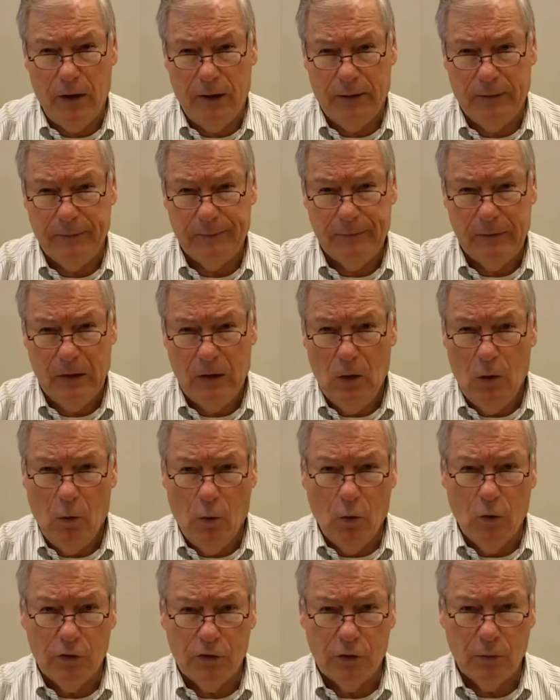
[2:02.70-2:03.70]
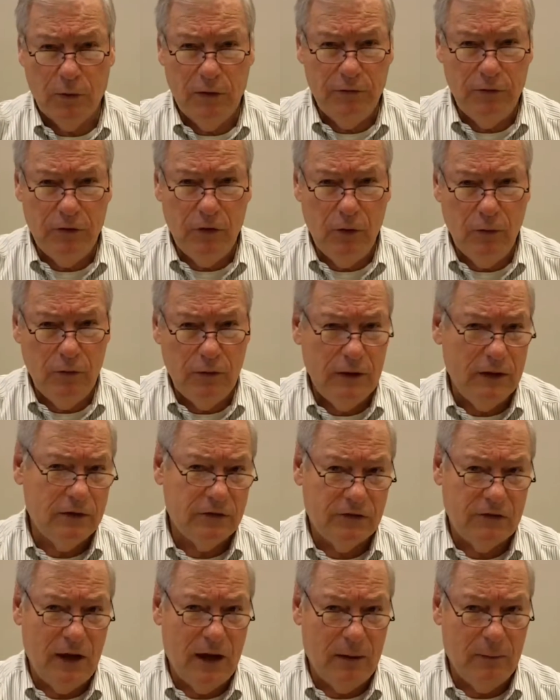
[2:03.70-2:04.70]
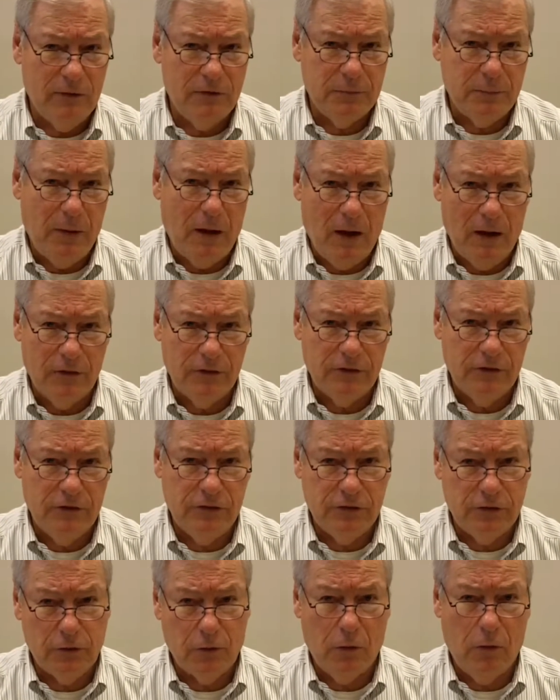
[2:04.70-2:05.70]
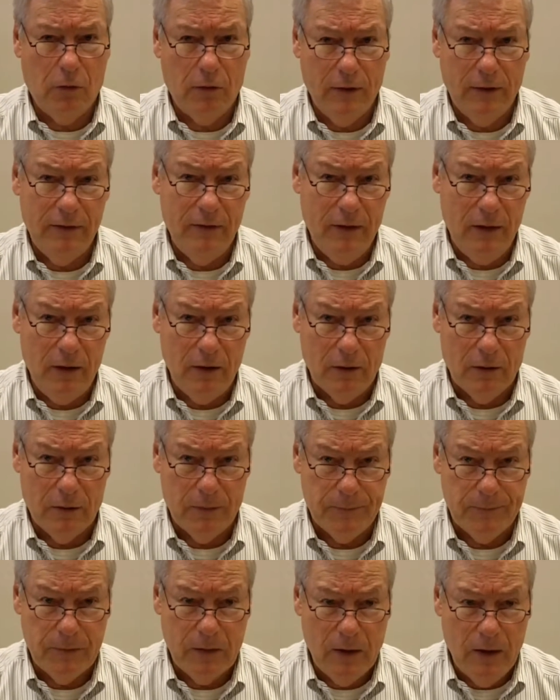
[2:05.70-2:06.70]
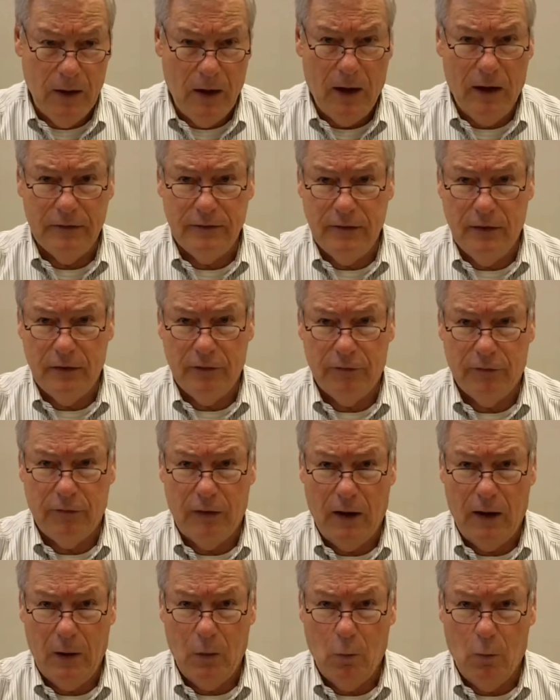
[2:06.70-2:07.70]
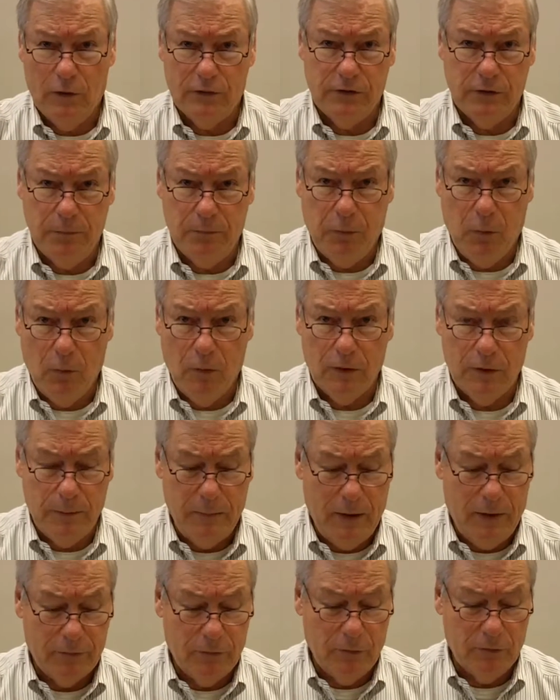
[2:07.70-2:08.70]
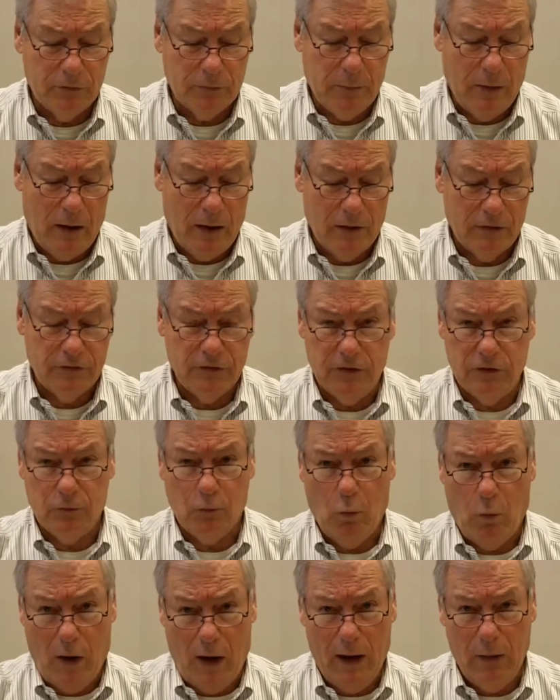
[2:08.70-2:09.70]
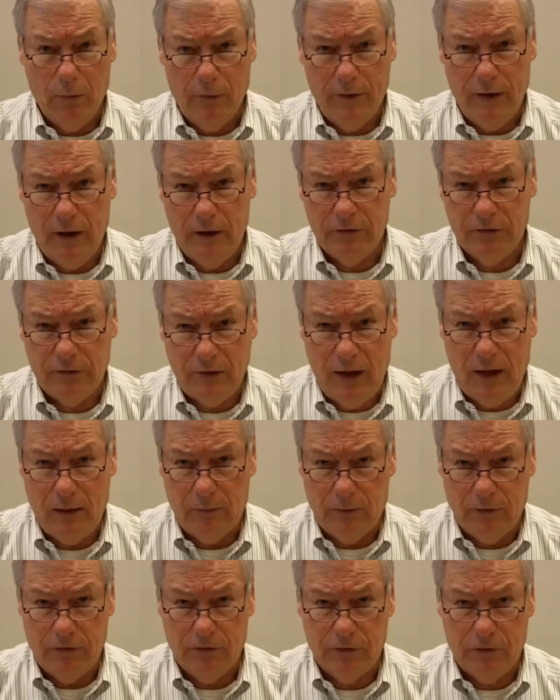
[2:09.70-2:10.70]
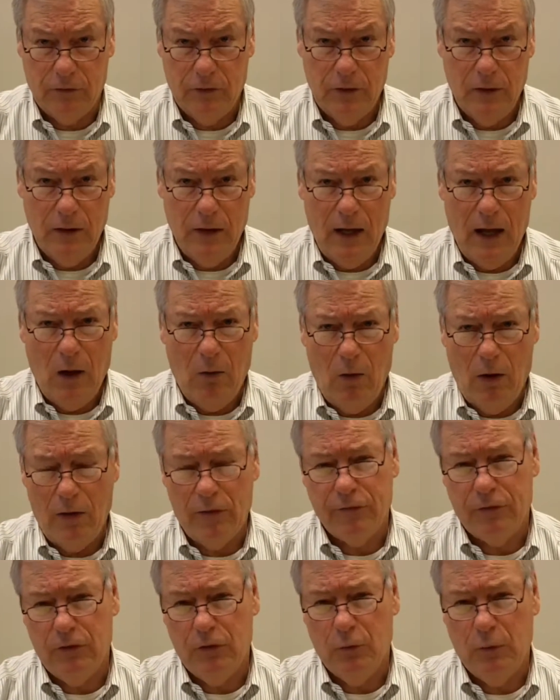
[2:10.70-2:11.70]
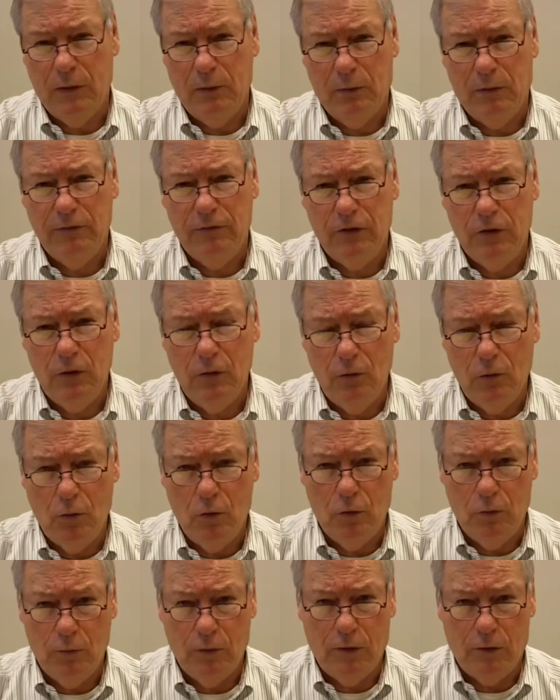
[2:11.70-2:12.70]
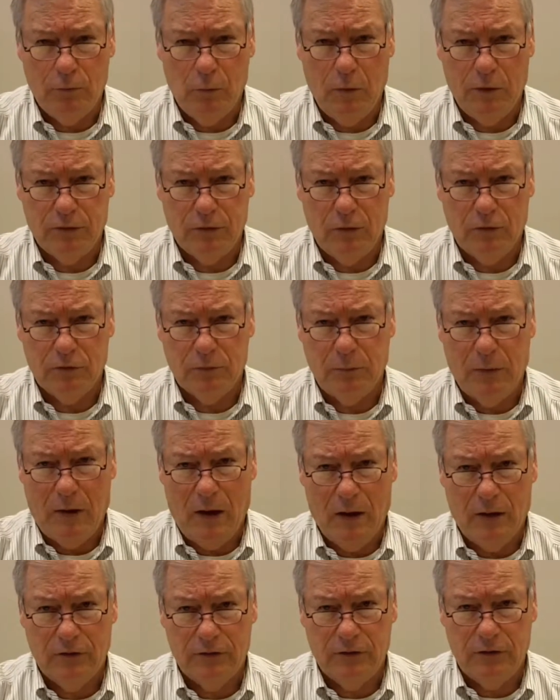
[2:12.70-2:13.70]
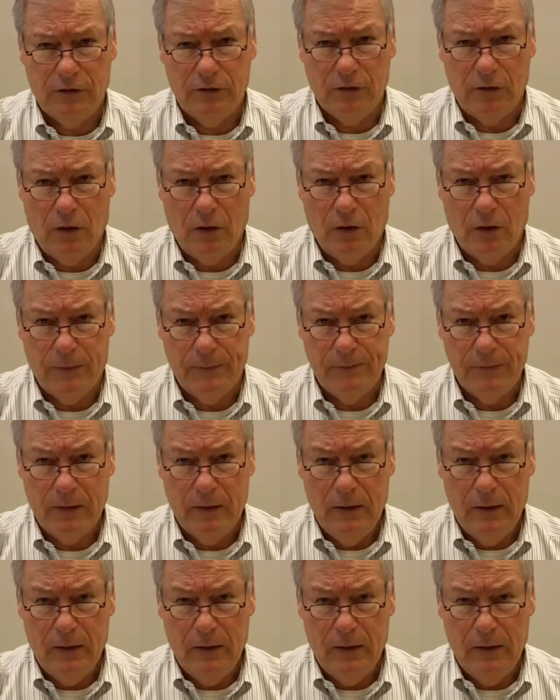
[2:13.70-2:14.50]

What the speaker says: run, or to review the established policies that are already there. Identify what's important about those policies. Why were they established? How often do we review what those policies are?